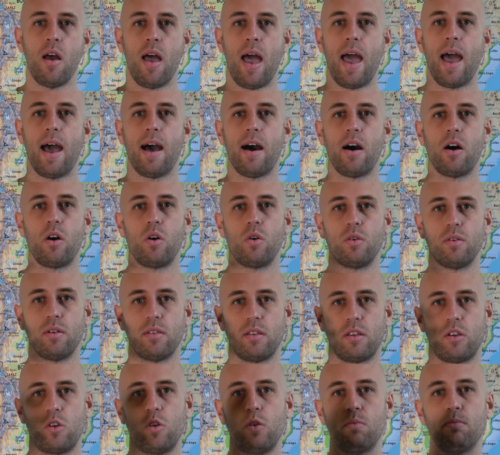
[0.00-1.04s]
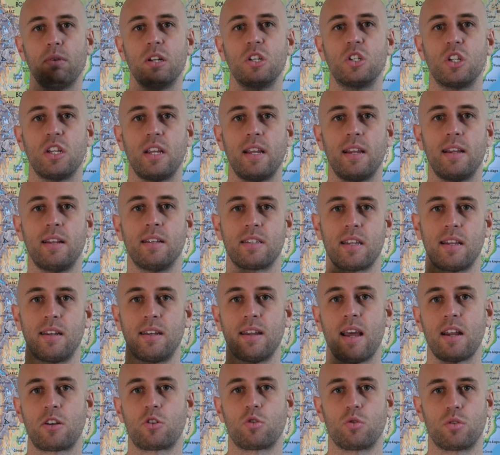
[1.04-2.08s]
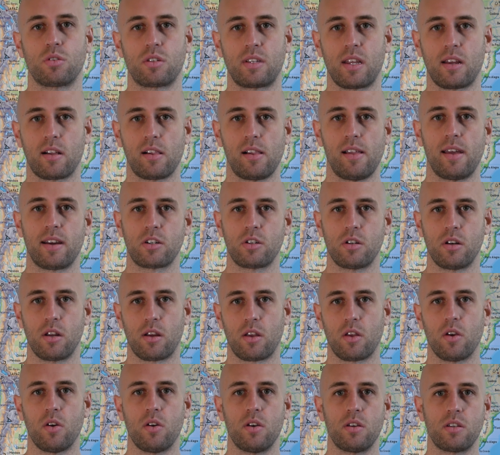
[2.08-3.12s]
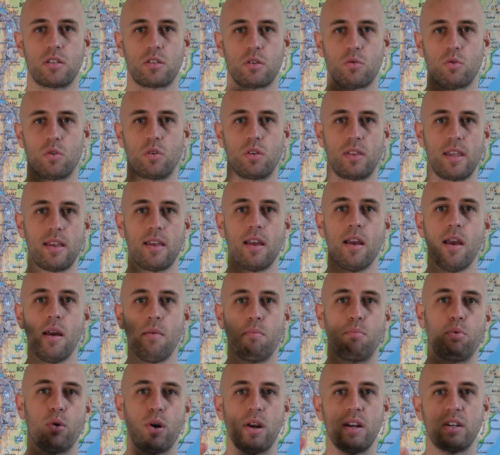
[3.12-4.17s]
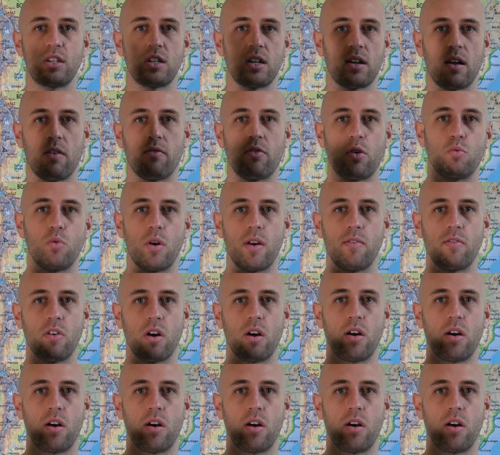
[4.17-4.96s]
how human genes and natural selection occurs through the branching of a river,